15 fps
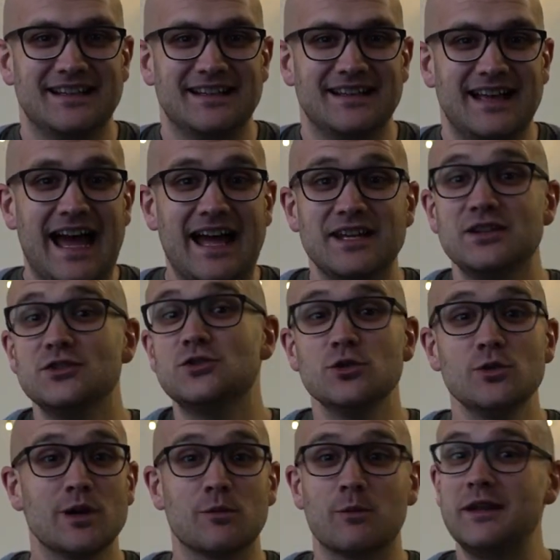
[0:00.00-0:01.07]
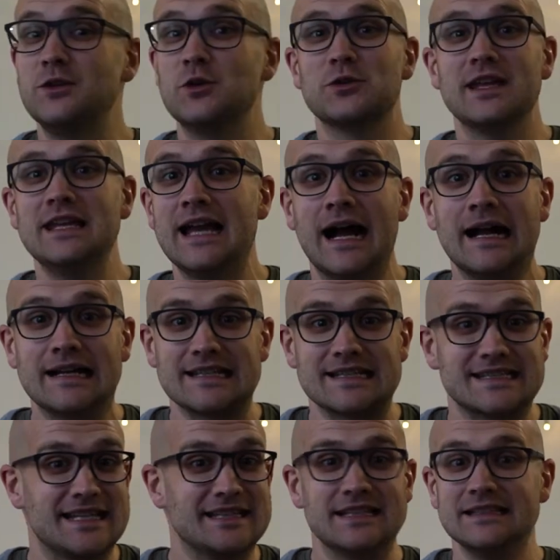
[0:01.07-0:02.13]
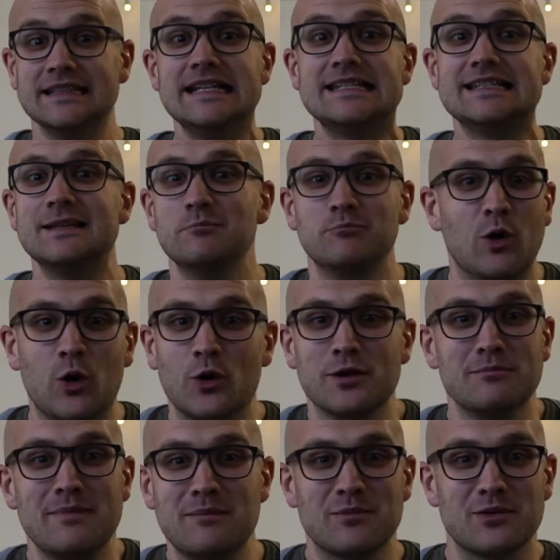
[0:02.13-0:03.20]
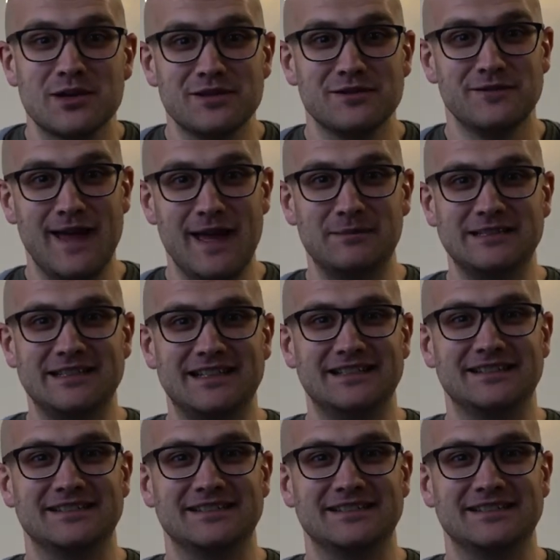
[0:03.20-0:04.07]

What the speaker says: How do you do it when you're the youngest and the least important member of the family?